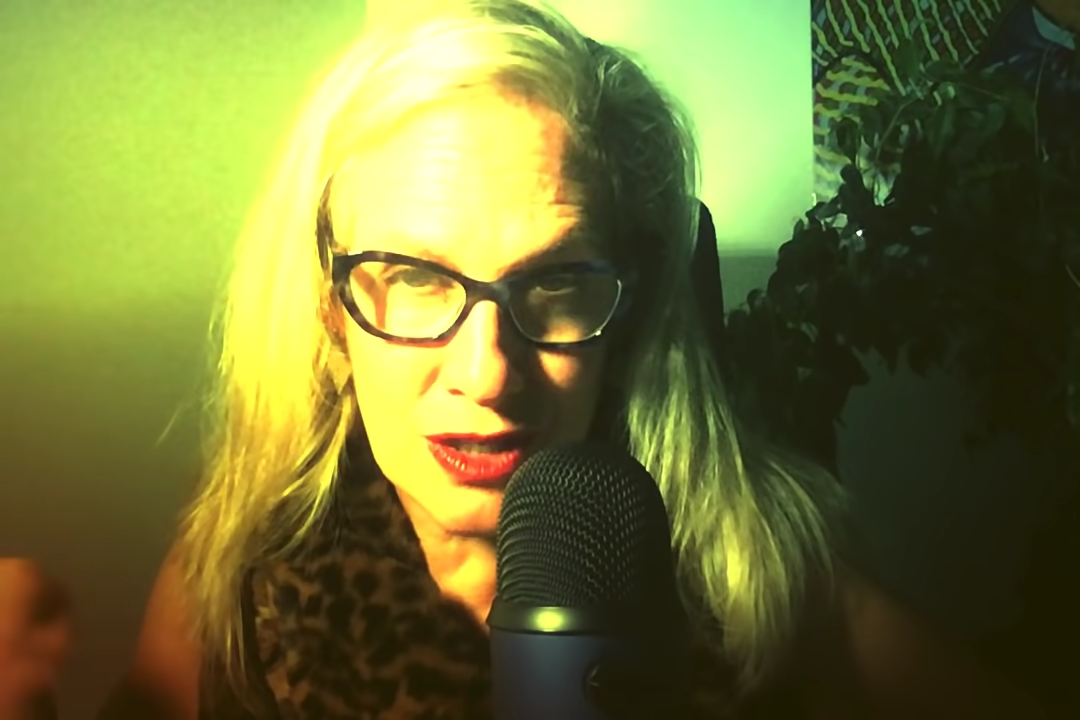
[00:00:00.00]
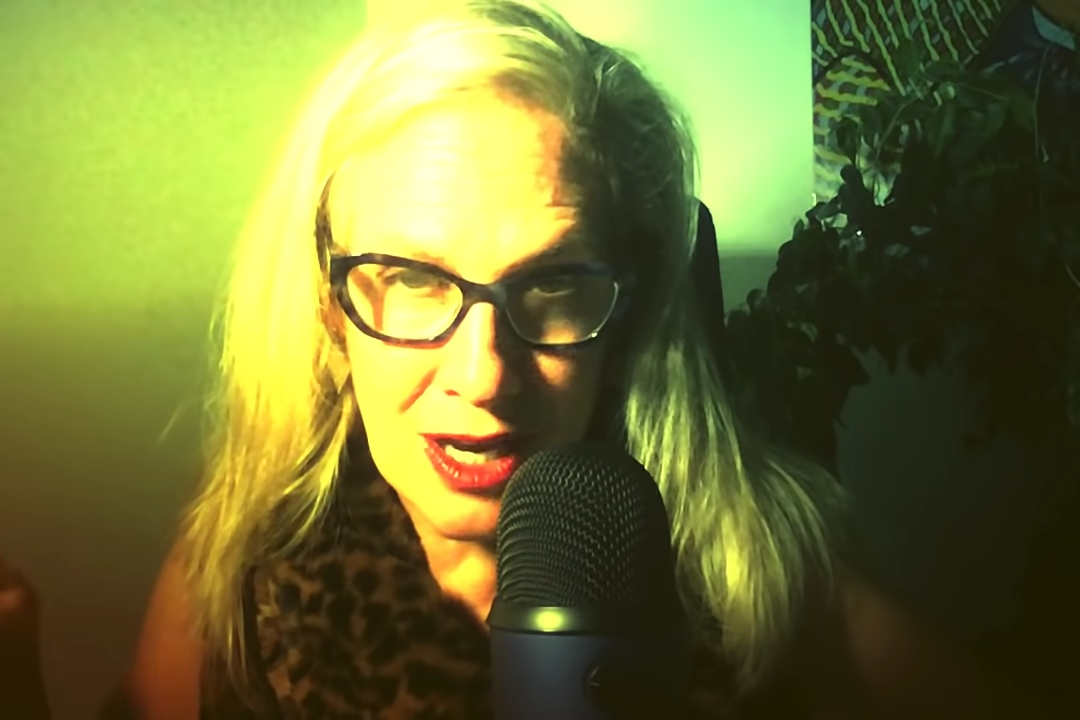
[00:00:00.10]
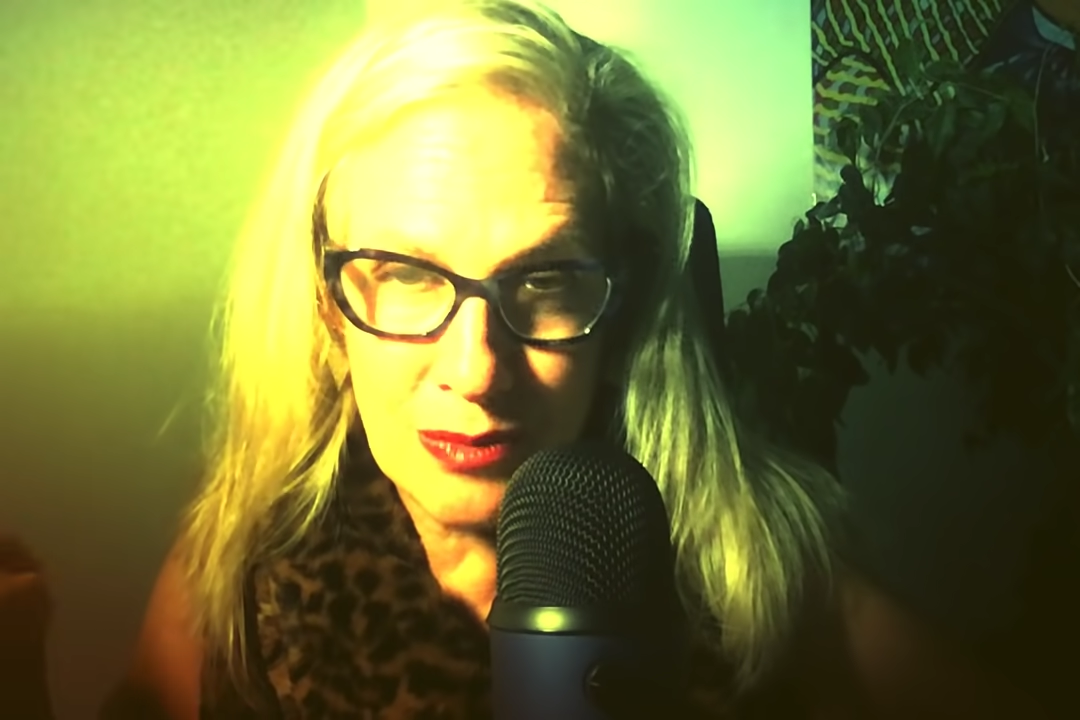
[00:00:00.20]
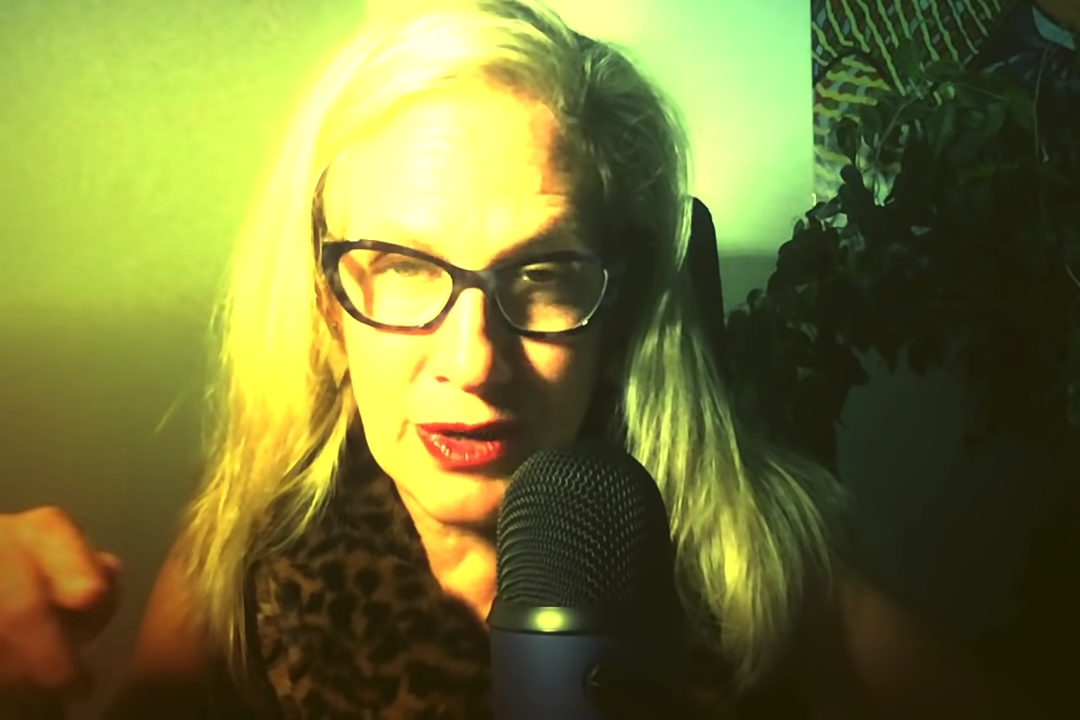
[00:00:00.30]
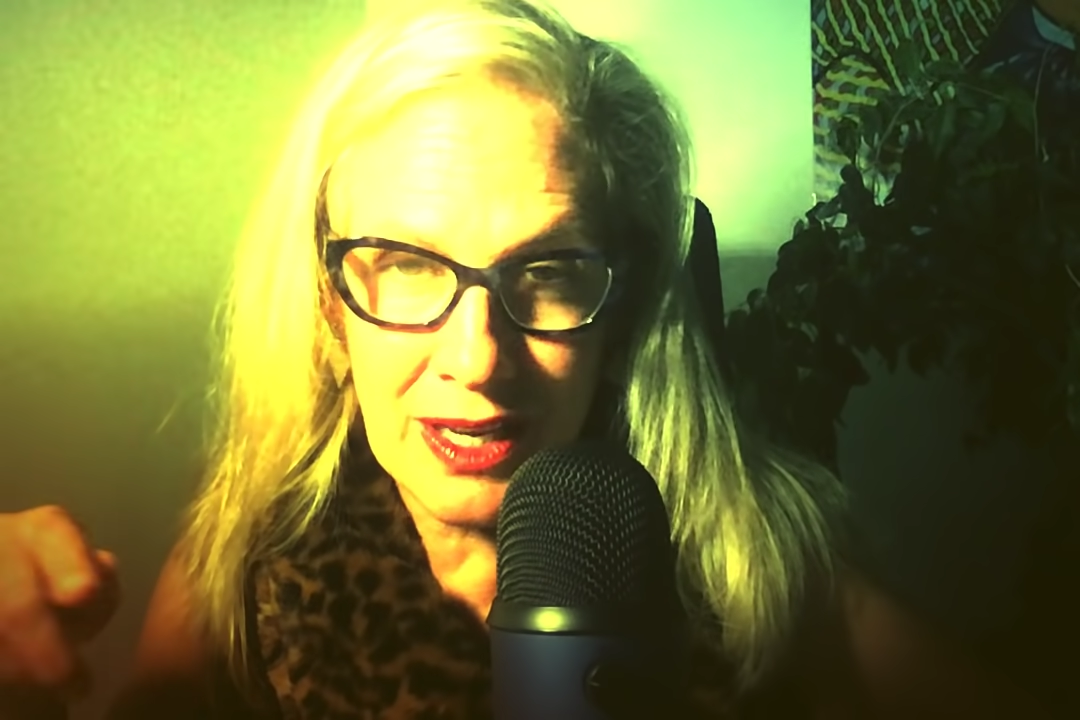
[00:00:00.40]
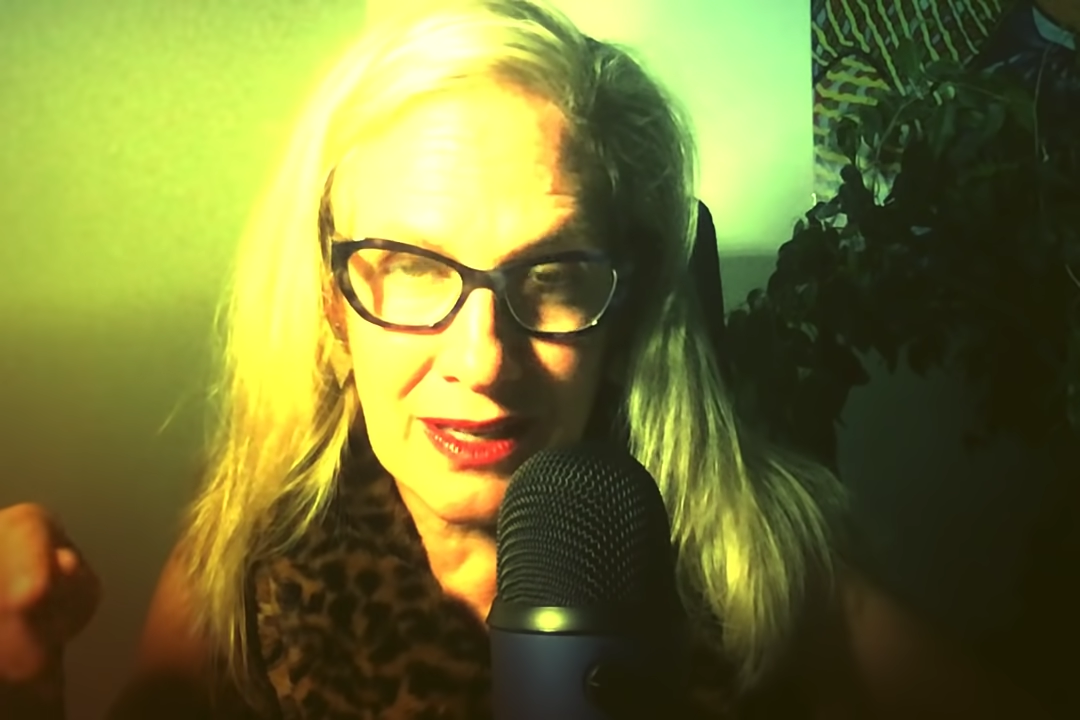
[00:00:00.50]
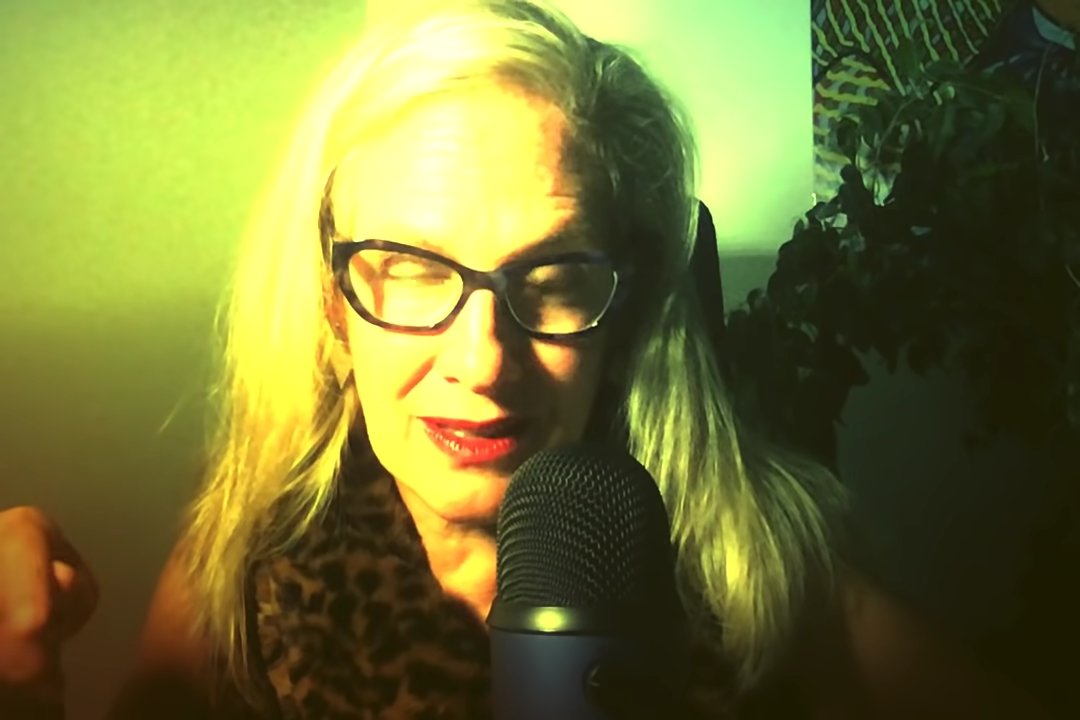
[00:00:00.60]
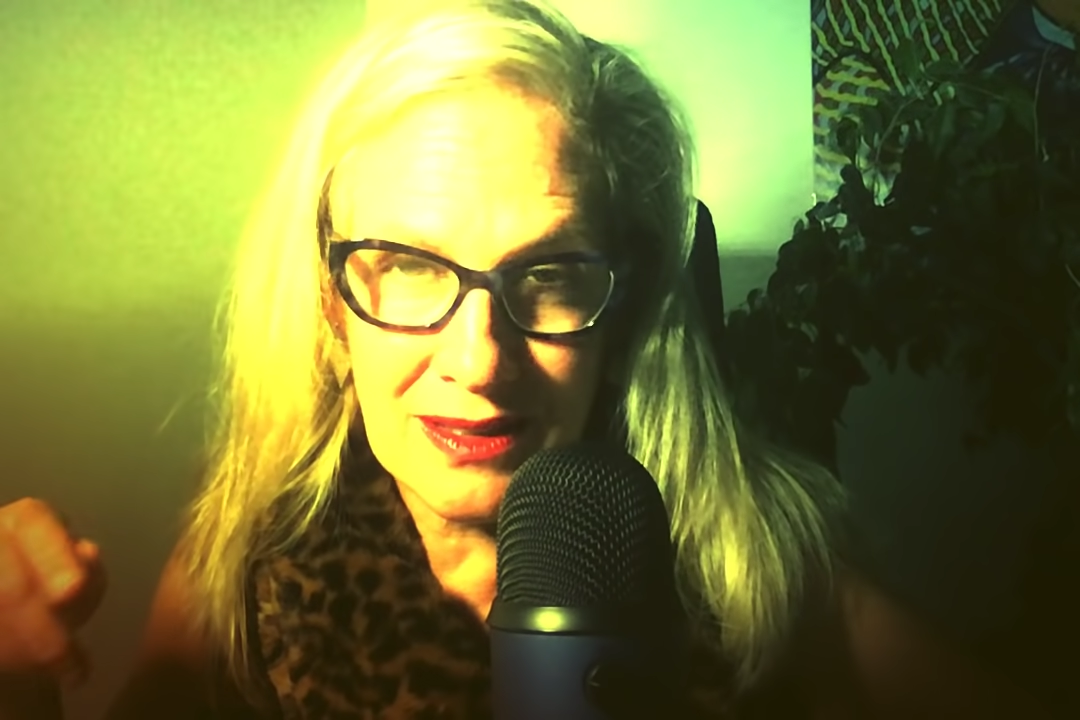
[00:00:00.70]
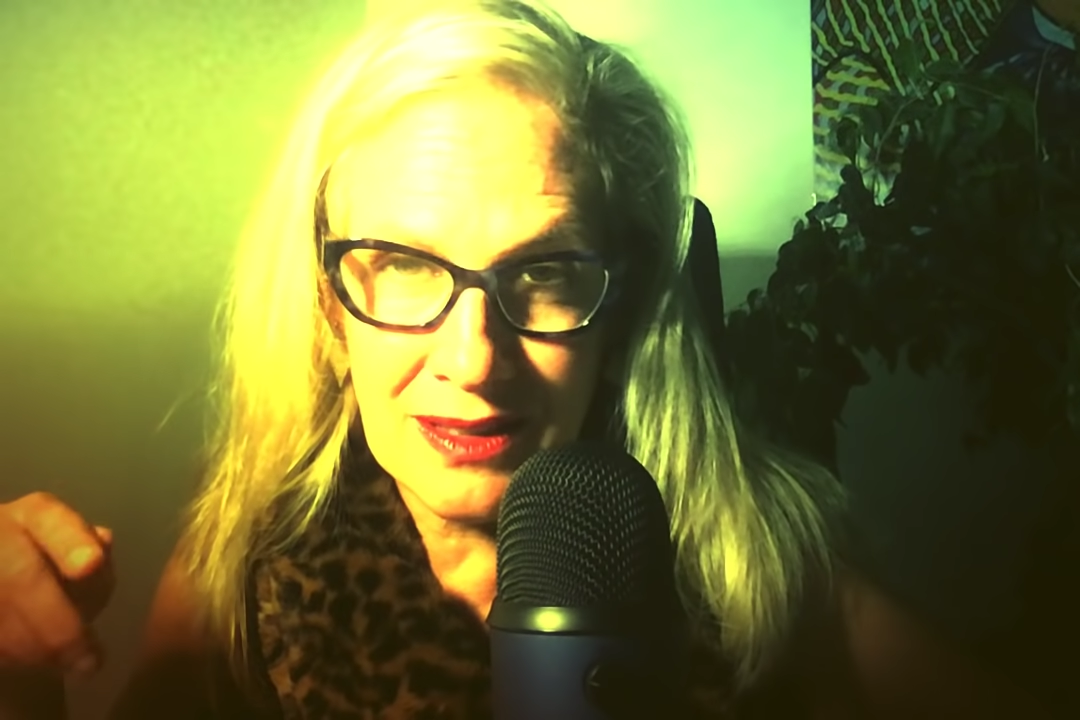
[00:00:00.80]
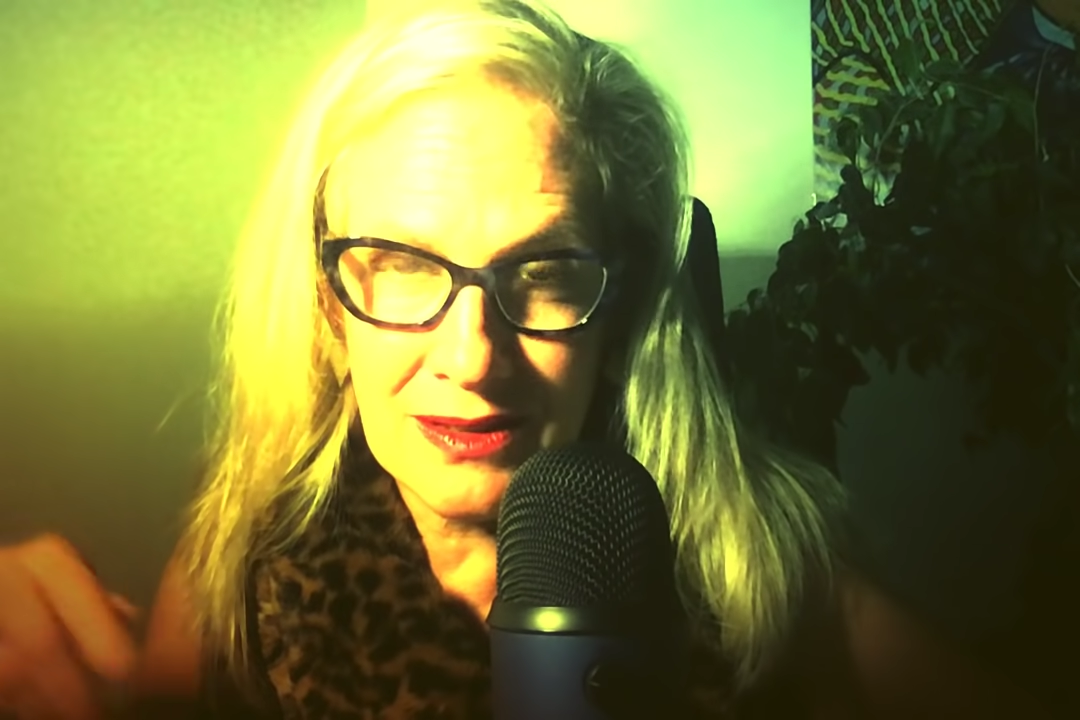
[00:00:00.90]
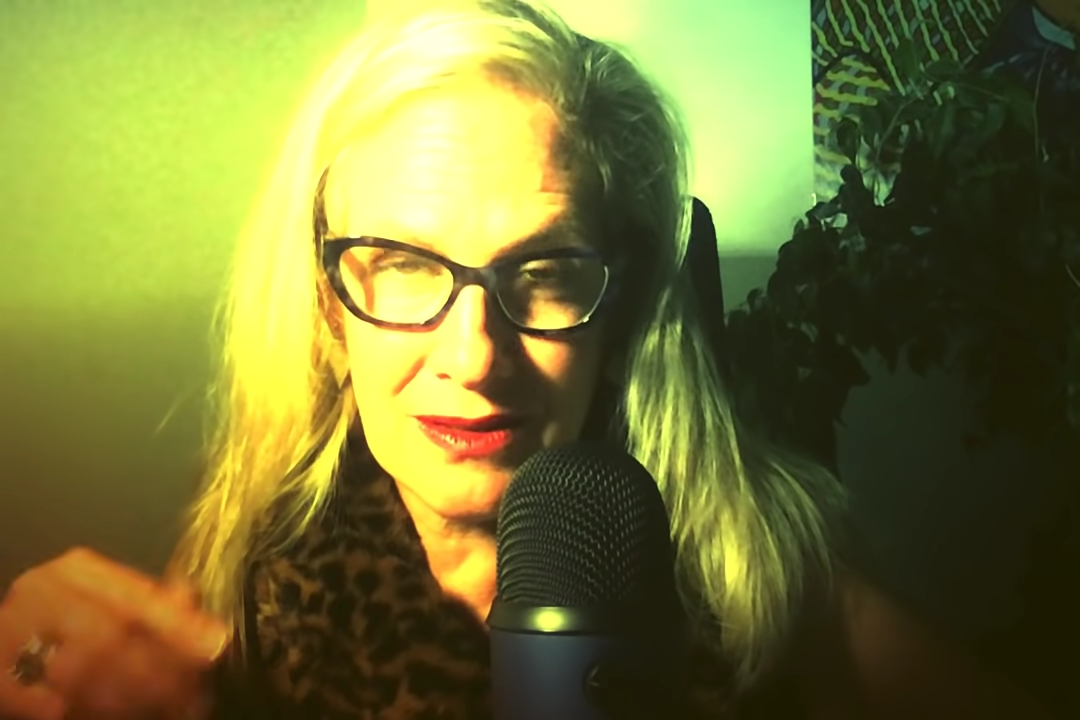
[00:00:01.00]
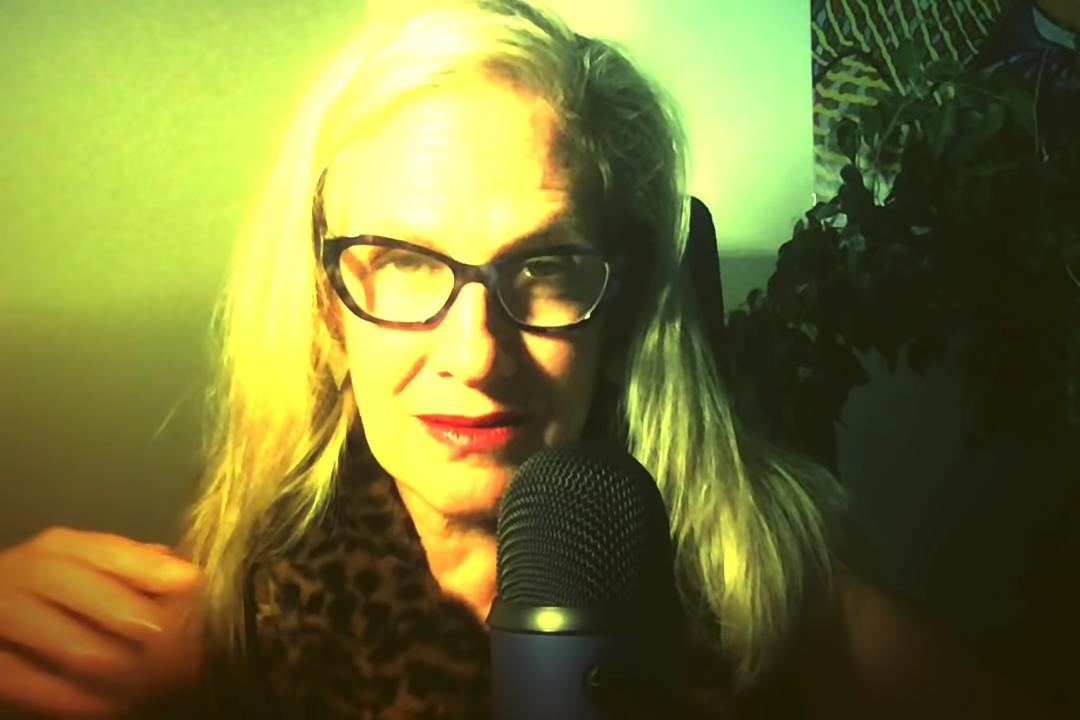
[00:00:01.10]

outbreak and